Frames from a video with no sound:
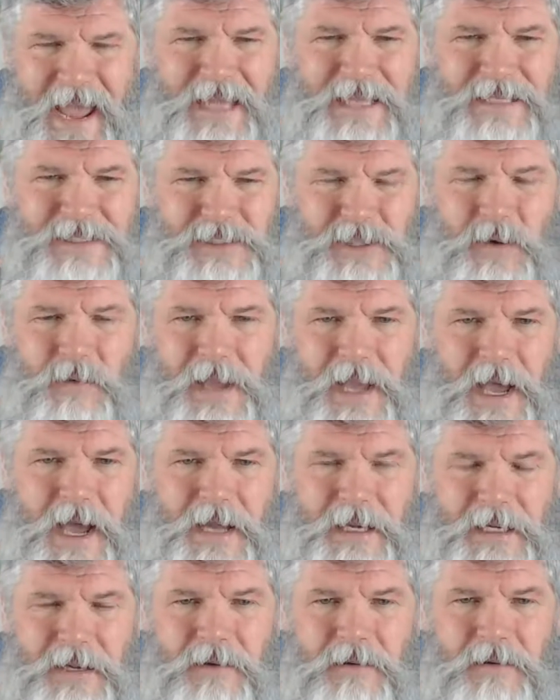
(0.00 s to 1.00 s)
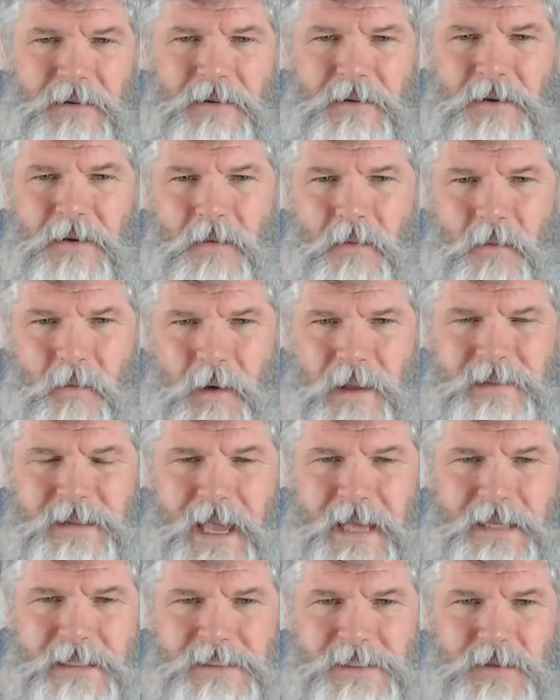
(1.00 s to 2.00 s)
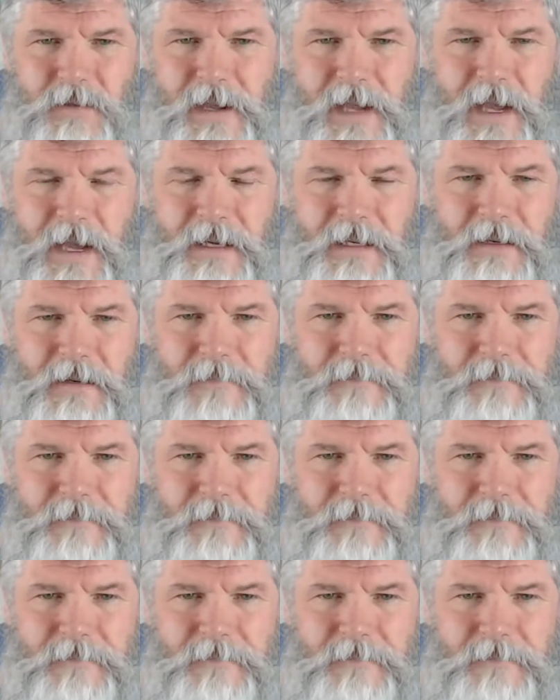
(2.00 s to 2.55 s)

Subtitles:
is going on here? What the heck is going on here?